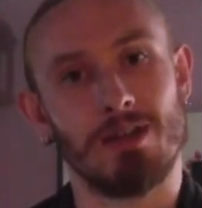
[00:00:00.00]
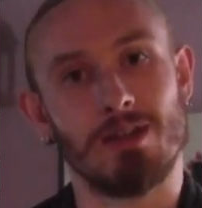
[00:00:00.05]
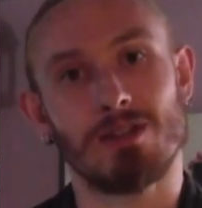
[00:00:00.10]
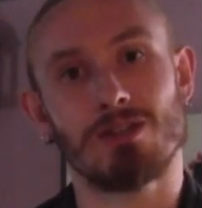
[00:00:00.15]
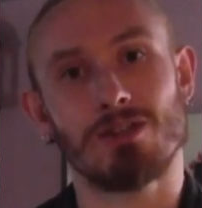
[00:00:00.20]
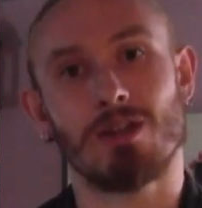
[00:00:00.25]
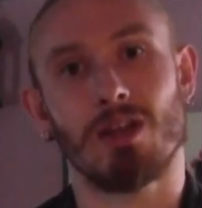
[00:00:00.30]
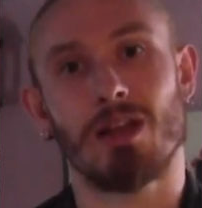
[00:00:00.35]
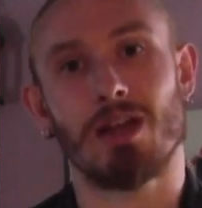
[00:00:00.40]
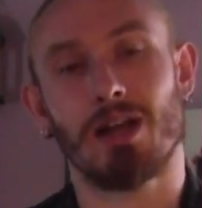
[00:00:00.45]

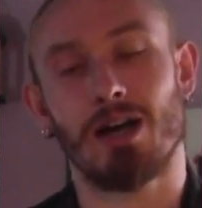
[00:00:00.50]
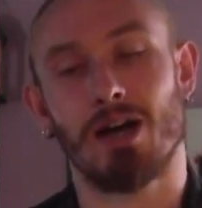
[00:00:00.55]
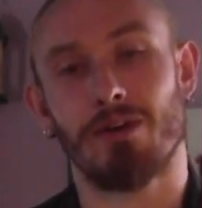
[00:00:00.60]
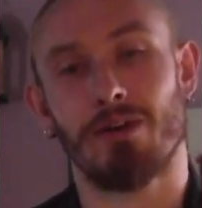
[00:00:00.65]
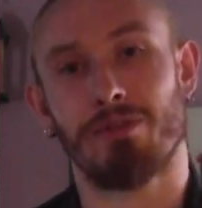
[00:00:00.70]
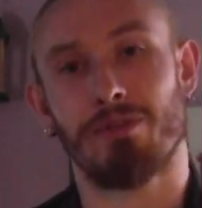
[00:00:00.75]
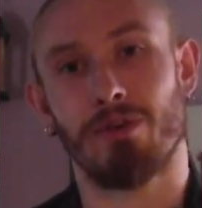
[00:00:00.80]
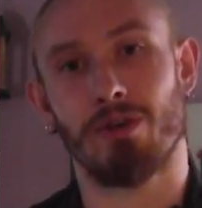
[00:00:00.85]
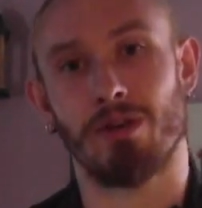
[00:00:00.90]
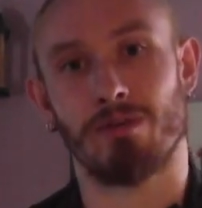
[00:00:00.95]
That's all I
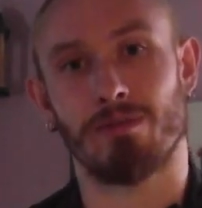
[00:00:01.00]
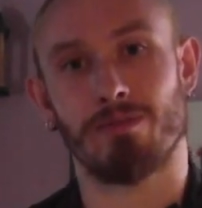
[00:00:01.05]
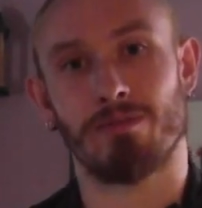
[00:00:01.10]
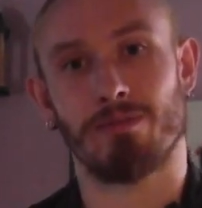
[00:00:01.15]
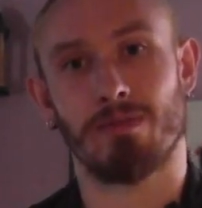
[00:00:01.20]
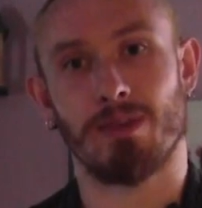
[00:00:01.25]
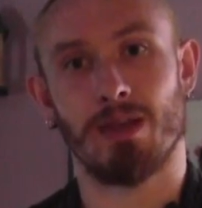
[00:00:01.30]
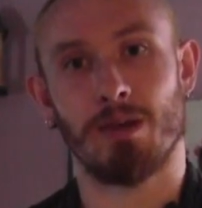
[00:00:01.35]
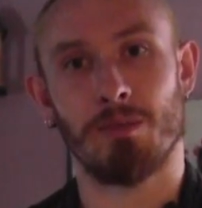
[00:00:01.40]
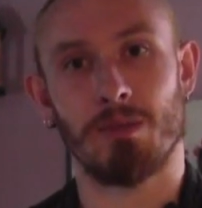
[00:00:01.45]
got for you.
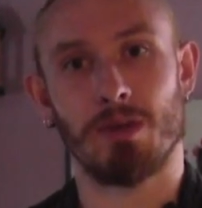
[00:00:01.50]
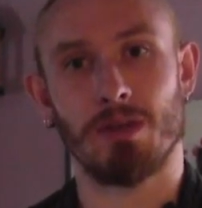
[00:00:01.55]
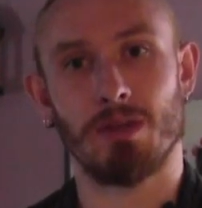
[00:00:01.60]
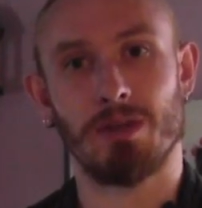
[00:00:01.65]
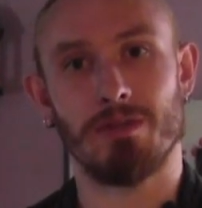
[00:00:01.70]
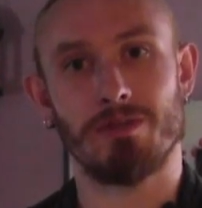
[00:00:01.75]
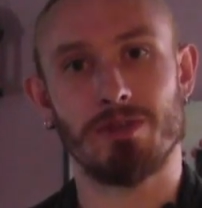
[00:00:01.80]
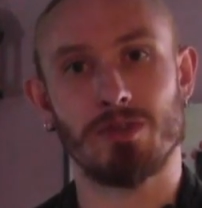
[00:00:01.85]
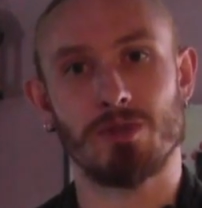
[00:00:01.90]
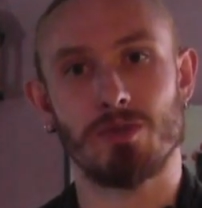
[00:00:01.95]
I'm going to
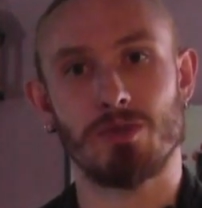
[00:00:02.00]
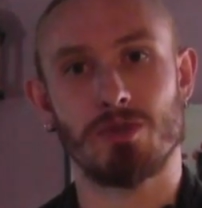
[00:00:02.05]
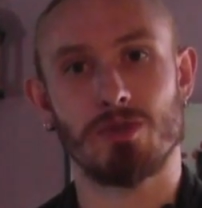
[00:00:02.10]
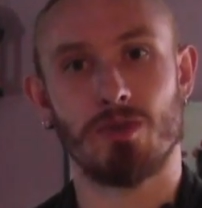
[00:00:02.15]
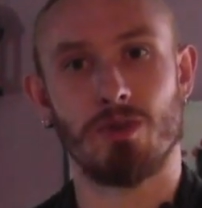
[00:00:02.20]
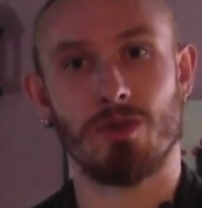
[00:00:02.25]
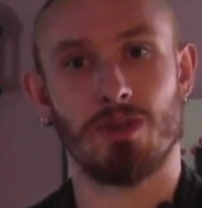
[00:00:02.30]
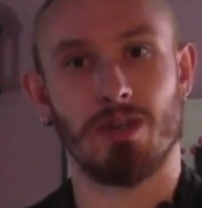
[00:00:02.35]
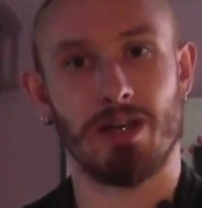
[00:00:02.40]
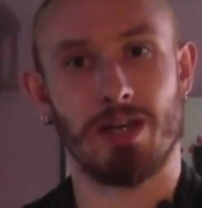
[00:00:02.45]
leave this one
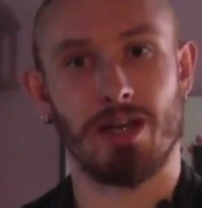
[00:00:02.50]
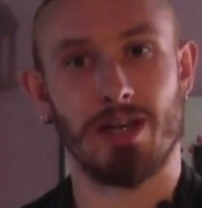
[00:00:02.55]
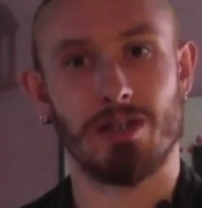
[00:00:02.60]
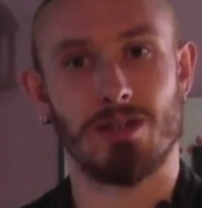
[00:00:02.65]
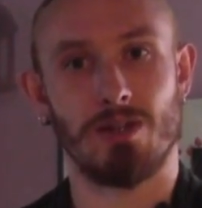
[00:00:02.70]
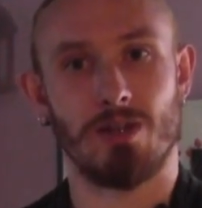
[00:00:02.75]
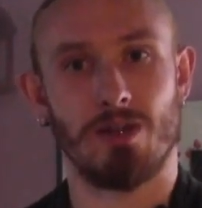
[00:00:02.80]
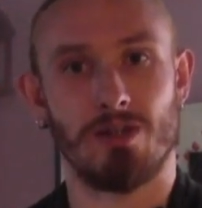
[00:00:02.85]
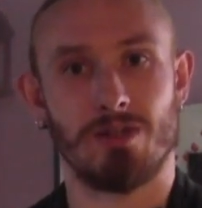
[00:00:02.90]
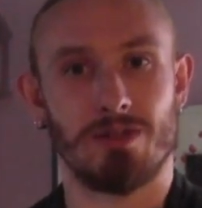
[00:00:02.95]
short like I
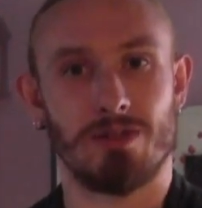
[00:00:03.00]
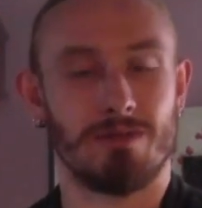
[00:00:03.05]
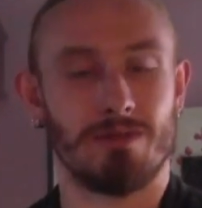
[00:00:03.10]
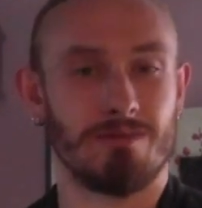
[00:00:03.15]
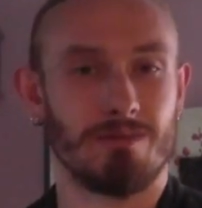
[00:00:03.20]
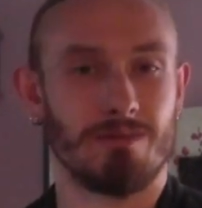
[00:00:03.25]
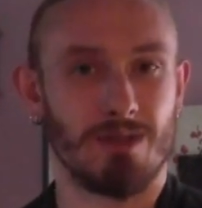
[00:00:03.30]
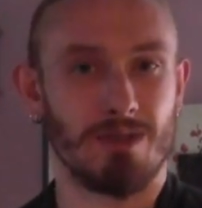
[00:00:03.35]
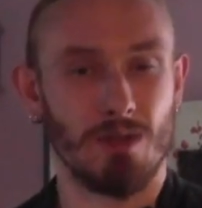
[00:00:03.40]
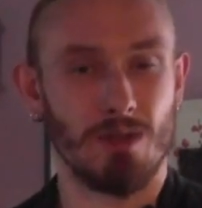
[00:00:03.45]
told you.
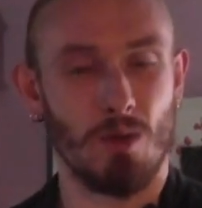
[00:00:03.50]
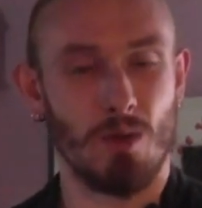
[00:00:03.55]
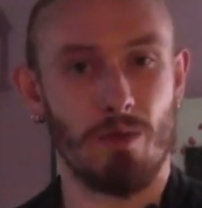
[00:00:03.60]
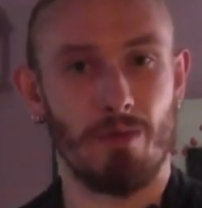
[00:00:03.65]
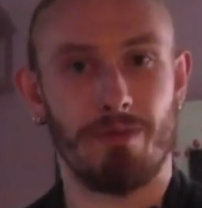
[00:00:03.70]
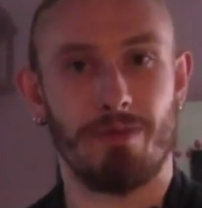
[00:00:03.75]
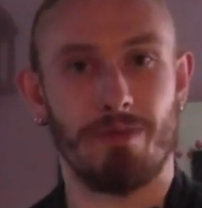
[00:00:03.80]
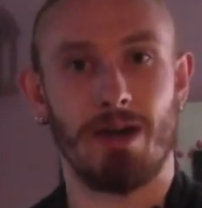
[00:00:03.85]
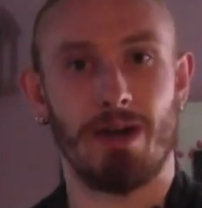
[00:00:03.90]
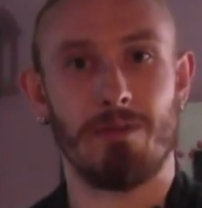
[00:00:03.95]
A little
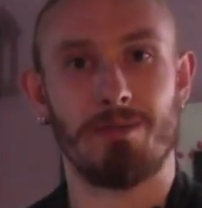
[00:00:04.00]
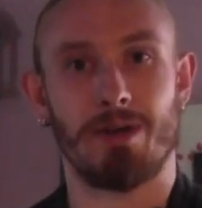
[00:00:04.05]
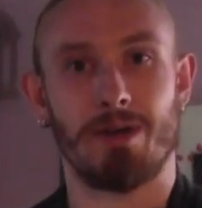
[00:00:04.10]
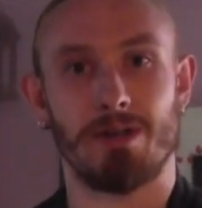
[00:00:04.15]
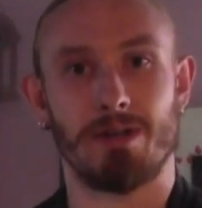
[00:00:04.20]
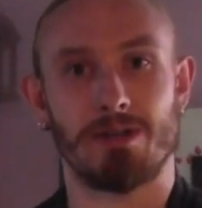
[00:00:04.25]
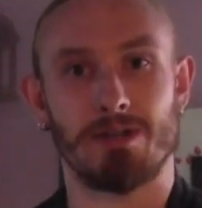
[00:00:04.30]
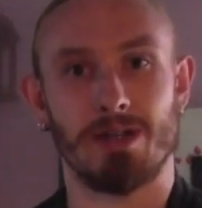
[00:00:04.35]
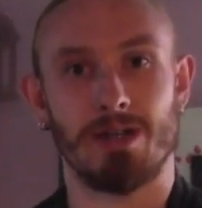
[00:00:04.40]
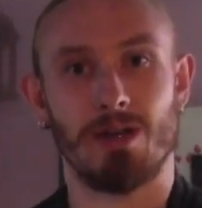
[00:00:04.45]
over 5
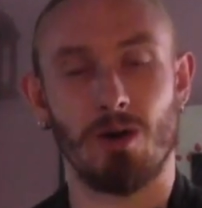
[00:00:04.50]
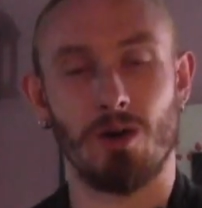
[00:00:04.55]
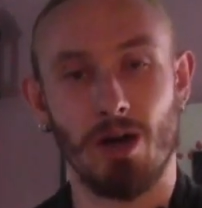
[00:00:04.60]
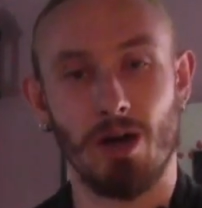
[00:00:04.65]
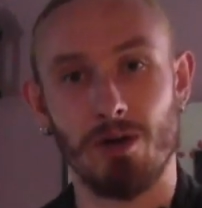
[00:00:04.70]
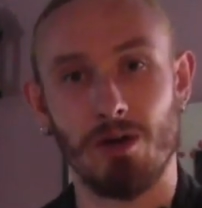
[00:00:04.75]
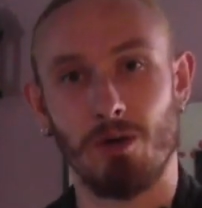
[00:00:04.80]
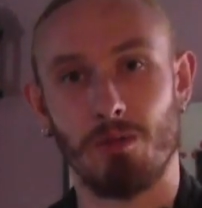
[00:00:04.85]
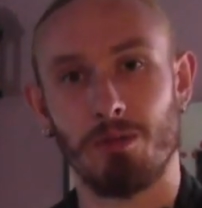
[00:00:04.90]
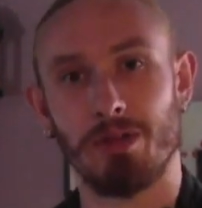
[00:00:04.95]
minutes. I know
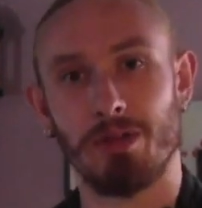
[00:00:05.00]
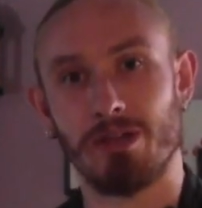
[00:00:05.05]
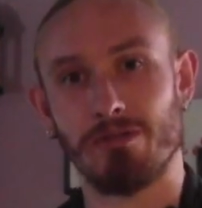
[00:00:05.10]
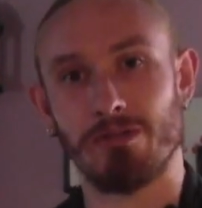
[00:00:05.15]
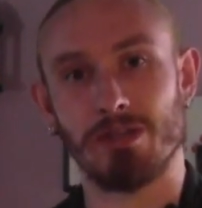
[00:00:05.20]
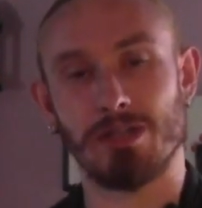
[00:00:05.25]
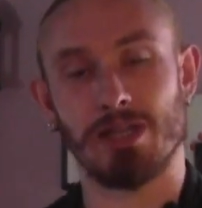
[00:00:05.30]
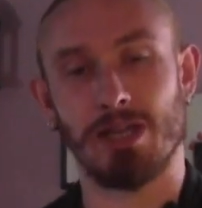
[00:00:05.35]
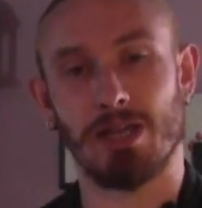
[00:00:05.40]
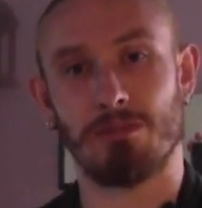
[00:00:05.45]
I normally
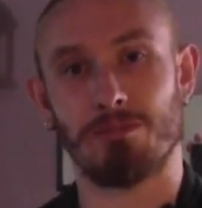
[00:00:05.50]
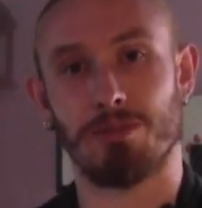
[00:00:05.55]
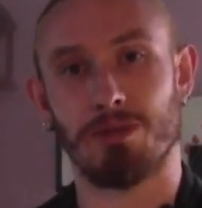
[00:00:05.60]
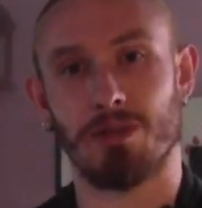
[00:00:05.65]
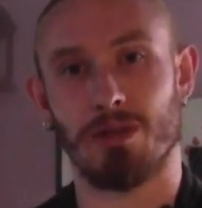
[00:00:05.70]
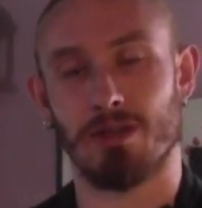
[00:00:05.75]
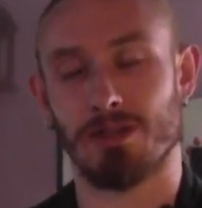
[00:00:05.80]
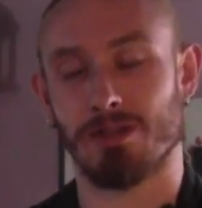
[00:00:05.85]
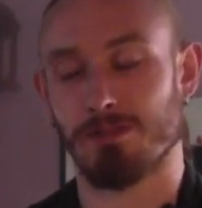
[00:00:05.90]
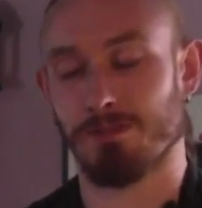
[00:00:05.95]
give you 10
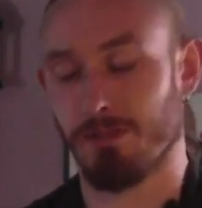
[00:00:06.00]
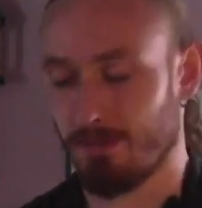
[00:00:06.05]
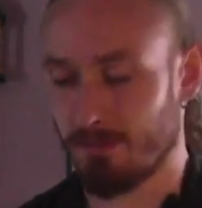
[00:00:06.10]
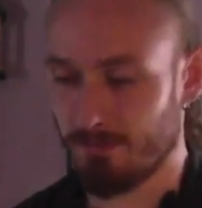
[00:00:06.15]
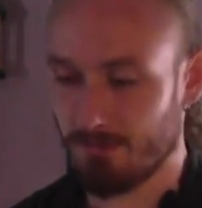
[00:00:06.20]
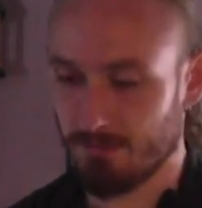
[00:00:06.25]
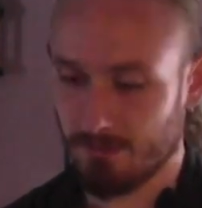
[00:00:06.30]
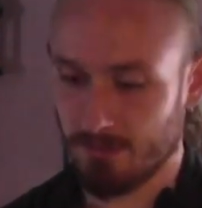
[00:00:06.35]
plus, but